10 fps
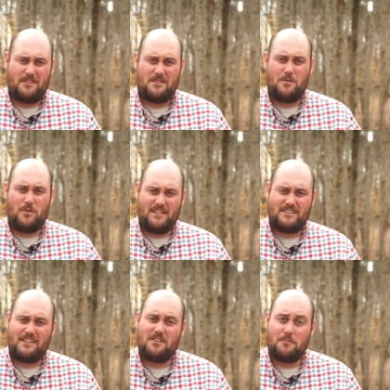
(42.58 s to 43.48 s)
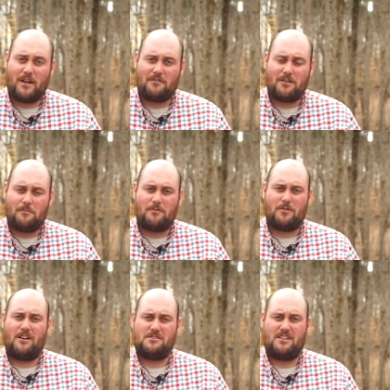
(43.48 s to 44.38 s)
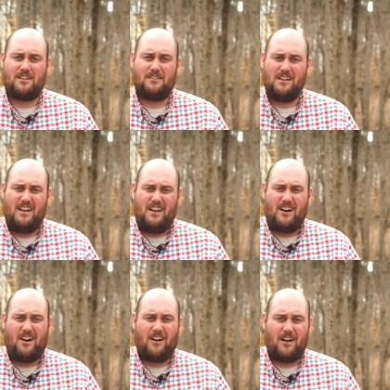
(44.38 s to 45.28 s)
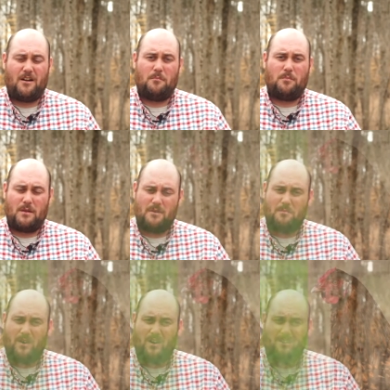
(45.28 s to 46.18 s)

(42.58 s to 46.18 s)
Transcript: two breeds that you can pick from for our show are Plymouth Barred